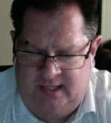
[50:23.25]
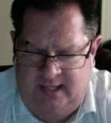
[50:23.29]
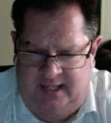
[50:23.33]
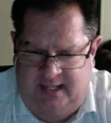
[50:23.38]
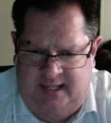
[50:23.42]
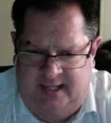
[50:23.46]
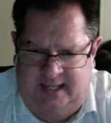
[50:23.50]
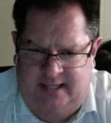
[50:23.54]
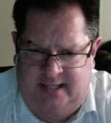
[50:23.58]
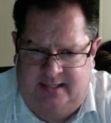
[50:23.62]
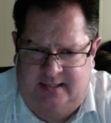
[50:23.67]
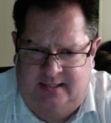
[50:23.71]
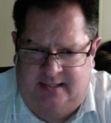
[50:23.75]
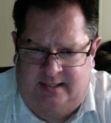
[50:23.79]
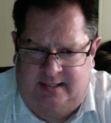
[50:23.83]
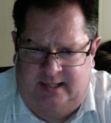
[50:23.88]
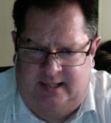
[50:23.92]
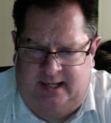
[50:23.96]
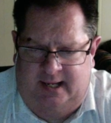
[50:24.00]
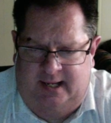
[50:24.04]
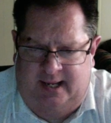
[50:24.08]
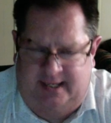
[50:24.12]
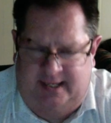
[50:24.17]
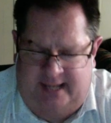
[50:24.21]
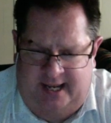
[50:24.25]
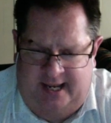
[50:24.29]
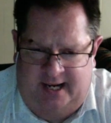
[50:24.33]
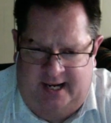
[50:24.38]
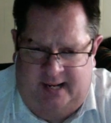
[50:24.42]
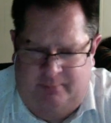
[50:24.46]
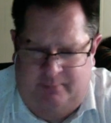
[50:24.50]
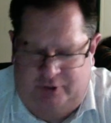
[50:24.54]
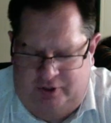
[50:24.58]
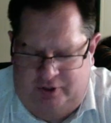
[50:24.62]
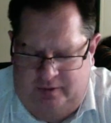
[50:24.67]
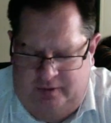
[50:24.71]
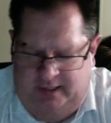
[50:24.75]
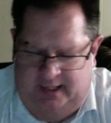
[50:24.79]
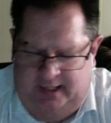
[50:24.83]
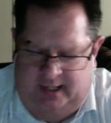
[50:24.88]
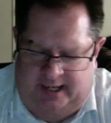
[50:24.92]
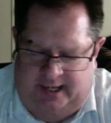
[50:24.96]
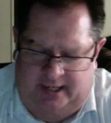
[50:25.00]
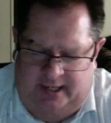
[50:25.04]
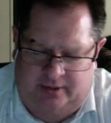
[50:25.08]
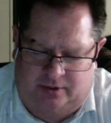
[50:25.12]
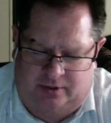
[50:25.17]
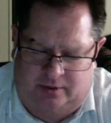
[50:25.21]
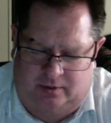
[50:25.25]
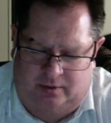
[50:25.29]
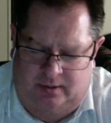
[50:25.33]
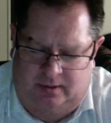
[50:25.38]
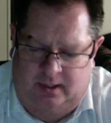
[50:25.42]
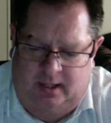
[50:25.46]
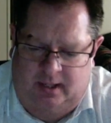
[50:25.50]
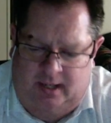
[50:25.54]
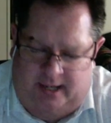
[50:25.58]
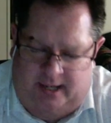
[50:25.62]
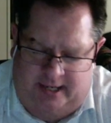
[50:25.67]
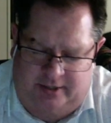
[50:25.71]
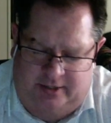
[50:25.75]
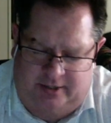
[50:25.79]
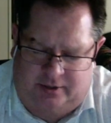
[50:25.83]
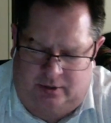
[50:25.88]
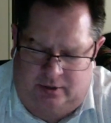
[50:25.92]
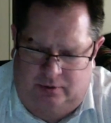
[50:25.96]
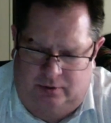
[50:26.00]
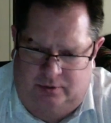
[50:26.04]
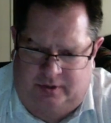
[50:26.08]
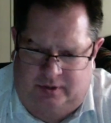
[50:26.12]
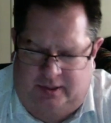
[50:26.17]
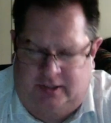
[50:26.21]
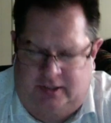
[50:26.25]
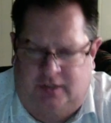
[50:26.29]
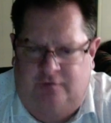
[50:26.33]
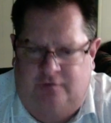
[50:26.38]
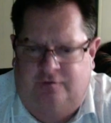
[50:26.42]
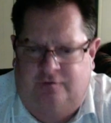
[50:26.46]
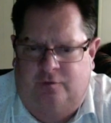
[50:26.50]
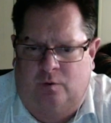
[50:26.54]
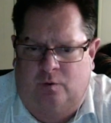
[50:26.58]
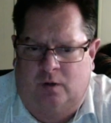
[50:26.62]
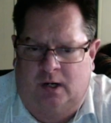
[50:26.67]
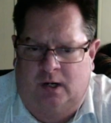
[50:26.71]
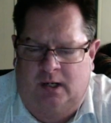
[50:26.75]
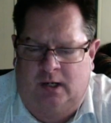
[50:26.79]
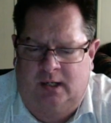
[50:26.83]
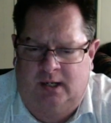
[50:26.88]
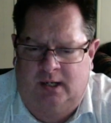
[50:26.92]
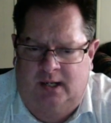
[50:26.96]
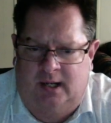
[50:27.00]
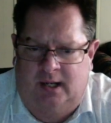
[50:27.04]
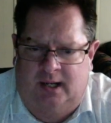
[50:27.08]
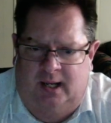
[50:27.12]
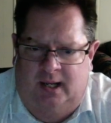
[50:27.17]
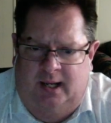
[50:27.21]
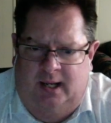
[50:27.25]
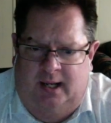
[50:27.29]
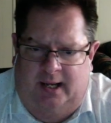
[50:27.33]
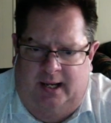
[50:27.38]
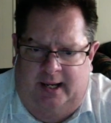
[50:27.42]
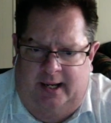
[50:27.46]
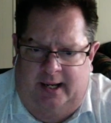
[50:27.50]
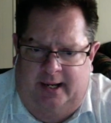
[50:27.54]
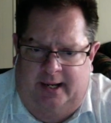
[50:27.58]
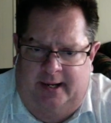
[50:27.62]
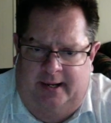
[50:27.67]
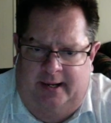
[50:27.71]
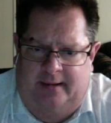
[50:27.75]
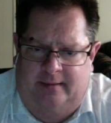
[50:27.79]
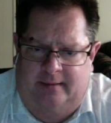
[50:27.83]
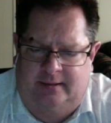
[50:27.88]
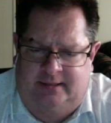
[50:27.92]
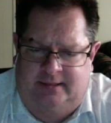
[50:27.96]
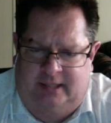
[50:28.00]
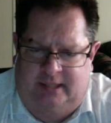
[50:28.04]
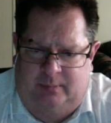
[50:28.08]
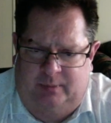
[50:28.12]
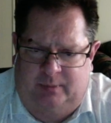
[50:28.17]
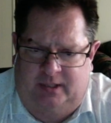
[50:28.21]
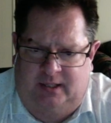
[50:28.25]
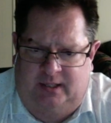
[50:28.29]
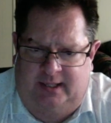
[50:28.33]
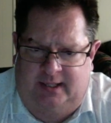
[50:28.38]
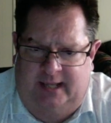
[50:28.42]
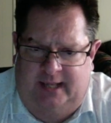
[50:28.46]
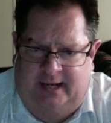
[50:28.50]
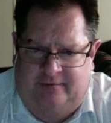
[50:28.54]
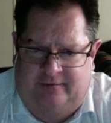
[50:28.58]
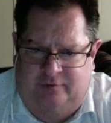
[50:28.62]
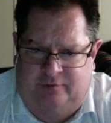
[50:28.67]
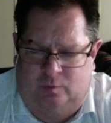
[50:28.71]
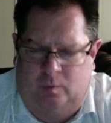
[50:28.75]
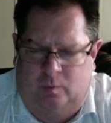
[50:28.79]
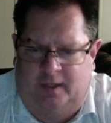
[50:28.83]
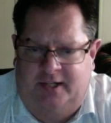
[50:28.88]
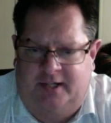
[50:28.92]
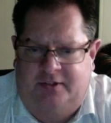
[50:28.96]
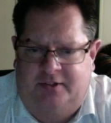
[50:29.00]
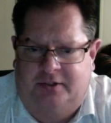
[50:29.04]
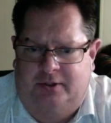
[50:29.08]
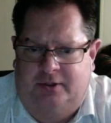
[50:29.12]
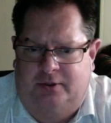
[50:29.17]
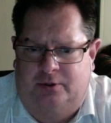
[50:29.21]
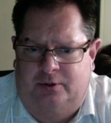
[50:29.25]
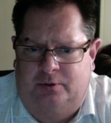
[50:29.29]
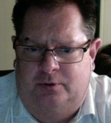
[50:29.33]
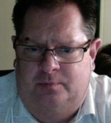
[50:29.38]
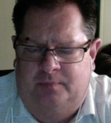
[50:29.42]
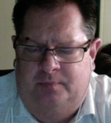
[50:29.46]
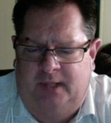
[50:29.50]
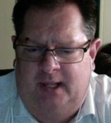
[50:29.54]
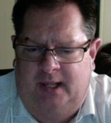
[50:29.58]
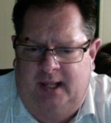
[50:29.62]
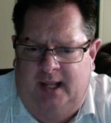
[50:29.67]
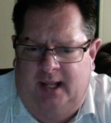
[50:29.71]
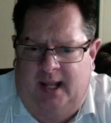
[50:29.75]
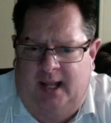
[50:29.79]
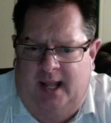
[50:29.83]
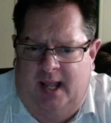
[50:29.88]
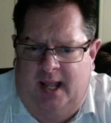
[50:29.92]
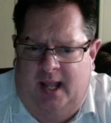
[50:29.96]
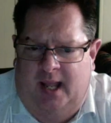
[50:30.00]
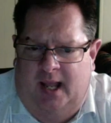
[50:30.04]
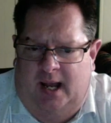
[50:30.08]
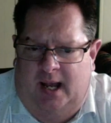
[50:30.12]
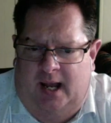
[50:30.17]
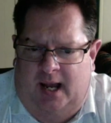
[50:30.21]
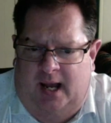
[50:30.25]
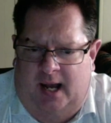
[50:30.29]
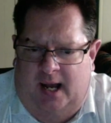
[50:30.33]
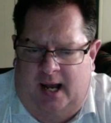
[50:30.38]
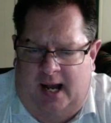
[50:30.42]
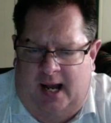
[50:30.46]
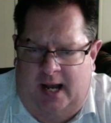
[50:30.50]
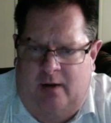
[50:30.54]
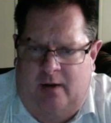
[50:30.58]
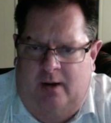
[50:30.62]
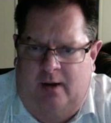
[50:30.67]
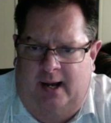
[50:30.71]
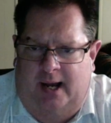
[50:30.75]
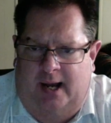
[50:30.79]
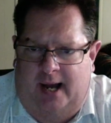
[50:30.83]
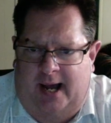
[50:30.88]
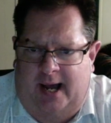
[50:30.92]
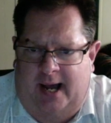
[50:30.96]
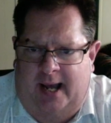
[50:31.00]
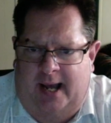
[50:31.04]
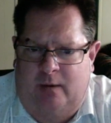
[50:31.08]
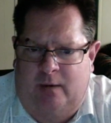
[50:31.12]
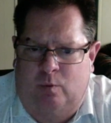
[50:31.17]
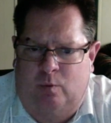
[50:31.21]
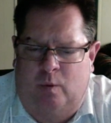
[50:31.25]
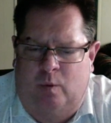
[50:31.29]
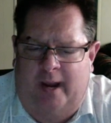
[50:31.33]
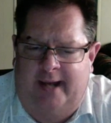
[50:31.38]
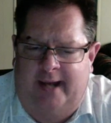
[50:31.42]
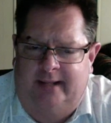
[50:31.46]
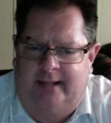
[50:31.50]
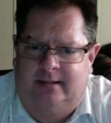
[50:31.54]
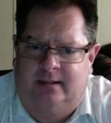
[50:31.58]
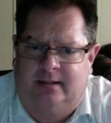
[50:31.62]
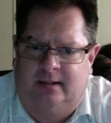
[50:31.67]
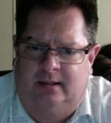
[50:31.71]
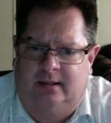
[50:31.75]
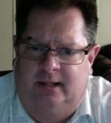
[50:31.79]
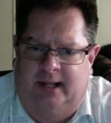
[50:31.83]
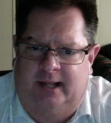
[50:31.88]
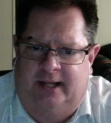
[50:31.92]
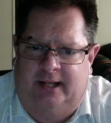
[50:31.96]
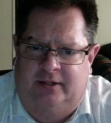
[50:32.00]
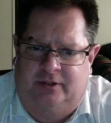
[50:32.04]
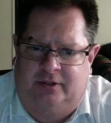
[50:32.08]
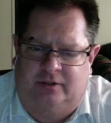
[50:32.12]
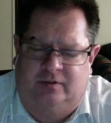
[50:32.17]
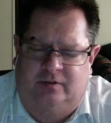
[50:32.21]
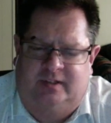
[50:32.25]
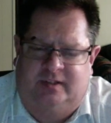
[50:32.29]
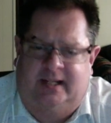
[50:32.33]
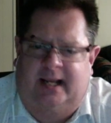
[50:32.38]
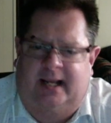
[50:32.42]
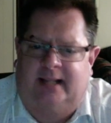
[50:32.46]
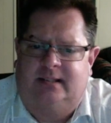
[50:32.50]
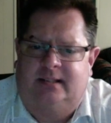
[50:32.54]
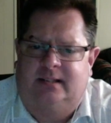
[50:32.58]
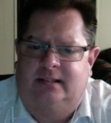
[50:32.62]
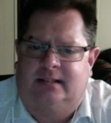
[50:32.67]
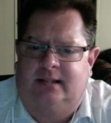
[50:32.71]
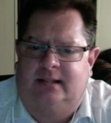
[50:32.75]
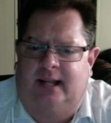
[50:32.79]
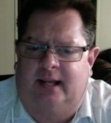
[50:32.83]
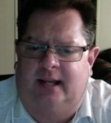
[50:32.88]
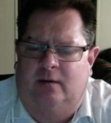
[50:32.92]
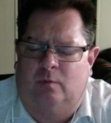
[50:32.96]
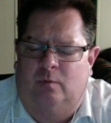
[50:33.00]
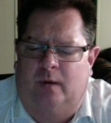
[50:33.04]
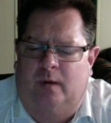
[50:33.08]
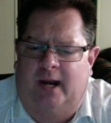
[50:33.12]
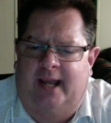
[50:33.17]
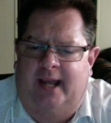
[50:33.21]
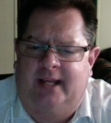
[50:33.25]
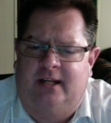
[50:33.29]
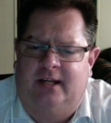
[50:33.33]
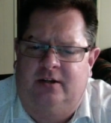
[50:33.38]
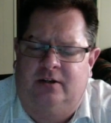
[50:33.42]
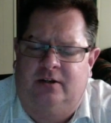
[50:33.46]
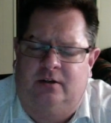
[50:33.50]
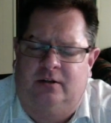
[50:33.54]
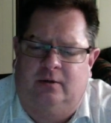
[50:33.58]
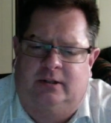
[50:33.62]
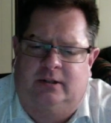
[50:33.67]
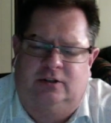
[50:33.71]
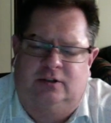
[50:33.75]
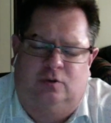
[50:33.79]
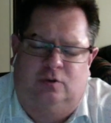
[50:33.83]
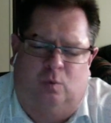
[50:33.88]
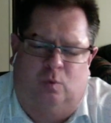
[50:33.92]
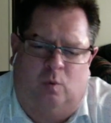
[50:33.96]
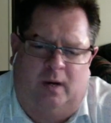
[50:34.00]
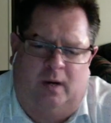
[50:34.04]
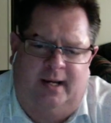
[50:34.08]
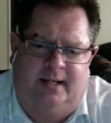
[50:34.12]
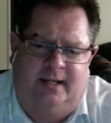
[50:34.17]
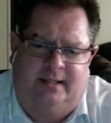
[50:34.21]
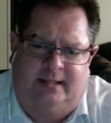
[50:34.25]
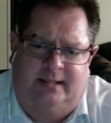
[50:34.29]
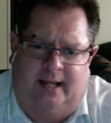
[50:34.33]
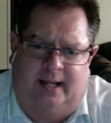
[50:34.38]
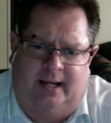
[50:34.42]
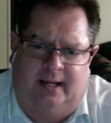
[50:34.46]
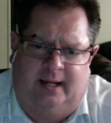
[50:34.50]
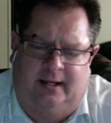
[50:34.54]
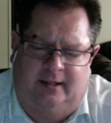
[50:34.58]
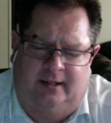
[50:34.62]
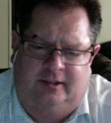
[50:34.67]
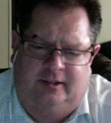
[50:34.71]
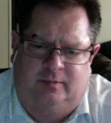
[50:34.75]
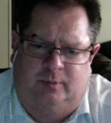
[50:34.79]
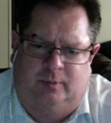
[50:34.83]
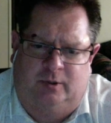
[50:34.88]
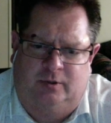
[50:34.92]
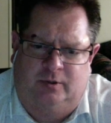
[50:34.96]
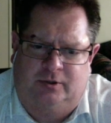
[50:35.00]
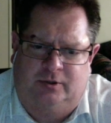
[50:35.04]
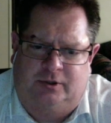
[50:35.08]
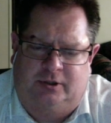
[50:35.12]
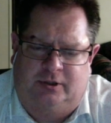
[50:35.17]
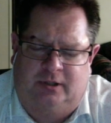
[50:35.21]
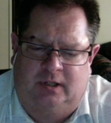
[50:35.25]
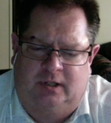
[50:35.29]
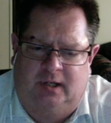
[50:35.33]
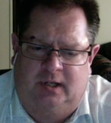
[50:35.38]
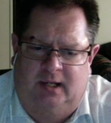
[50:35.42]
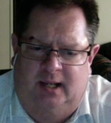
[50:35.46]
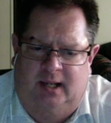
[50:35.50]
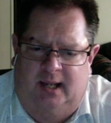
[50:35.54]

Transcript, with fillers: is uh, again I'm shooting at ISO ISO 64, uh, typically f22. I I wait and do tests, and when I can do a 20 second exposure,